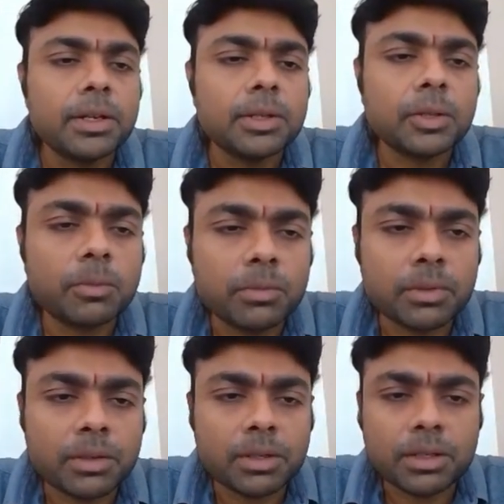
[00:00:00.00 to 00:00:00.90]
So,
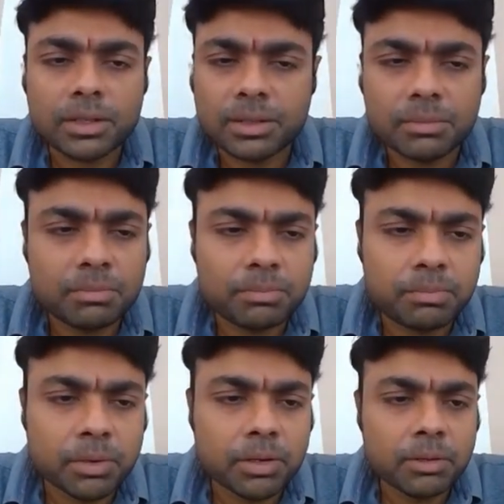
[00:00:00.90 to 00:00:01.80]

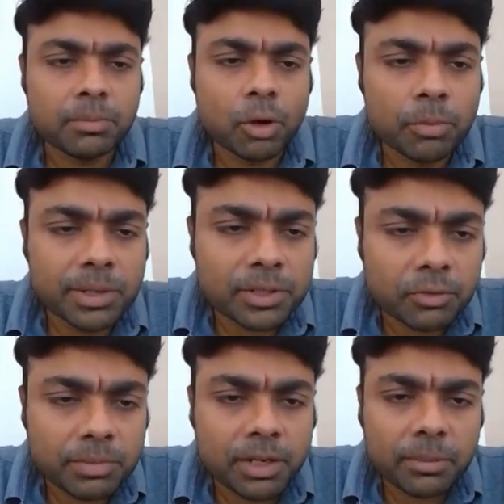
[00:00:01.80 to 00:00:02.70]
Prohibition
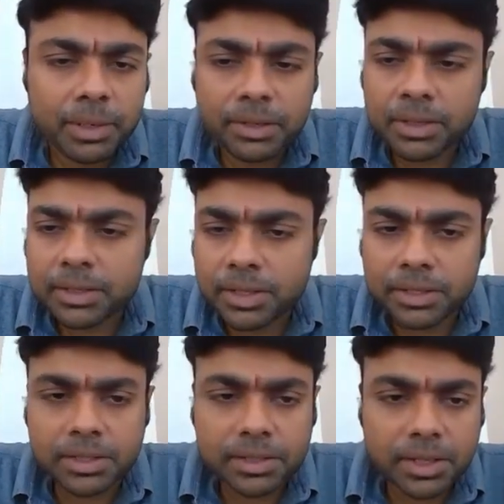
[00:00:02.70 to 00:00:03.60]
of Benami
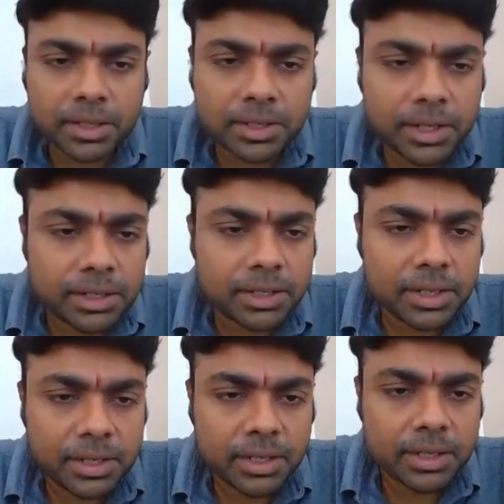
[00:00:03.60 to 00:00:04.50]
Transactions Act
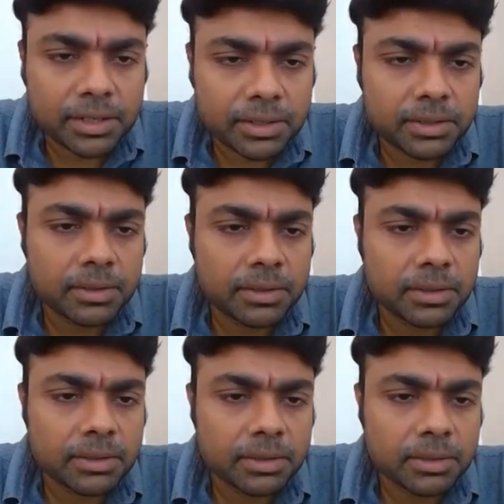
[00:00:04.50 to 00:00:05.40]
1988
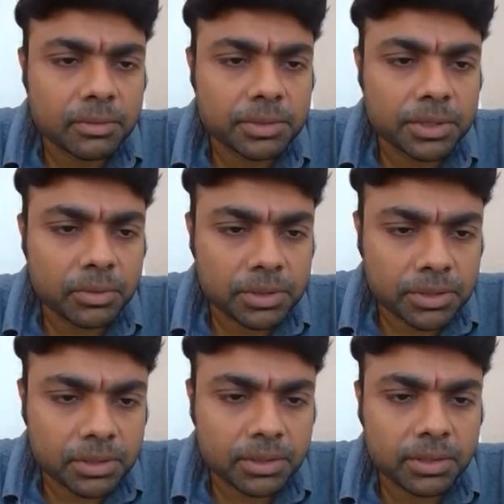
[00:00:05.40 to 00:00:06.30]
was the
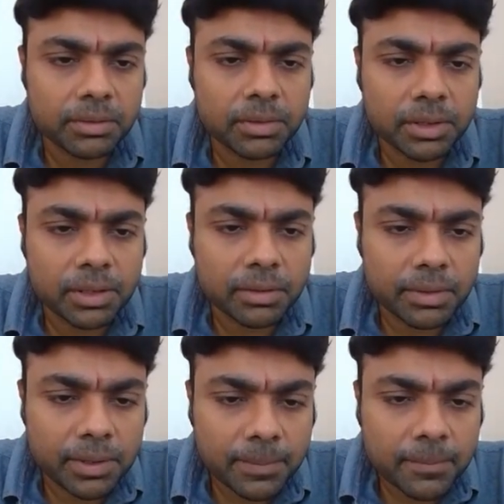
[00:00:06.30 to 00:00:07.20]
original
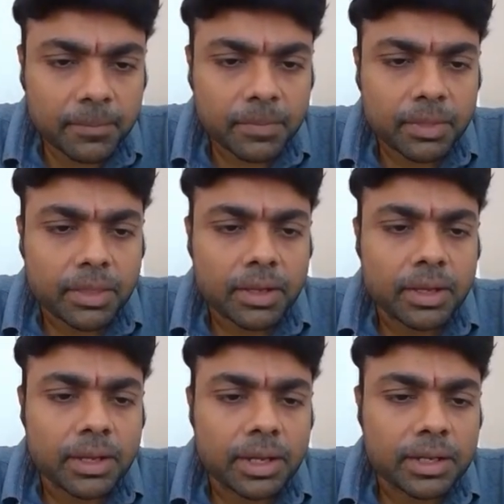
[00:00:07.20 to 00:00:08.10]
levy,
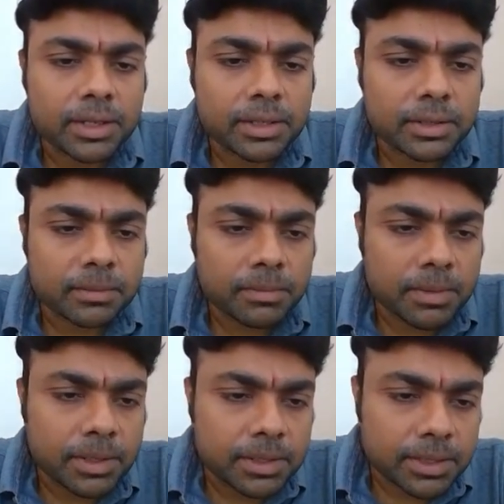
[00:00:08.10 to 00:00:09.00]
and
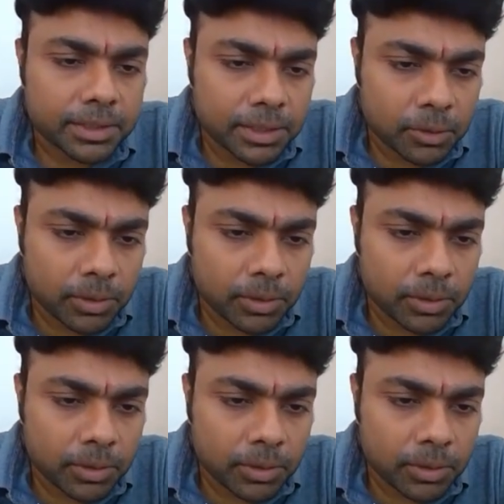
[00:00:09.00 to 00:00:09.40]
Section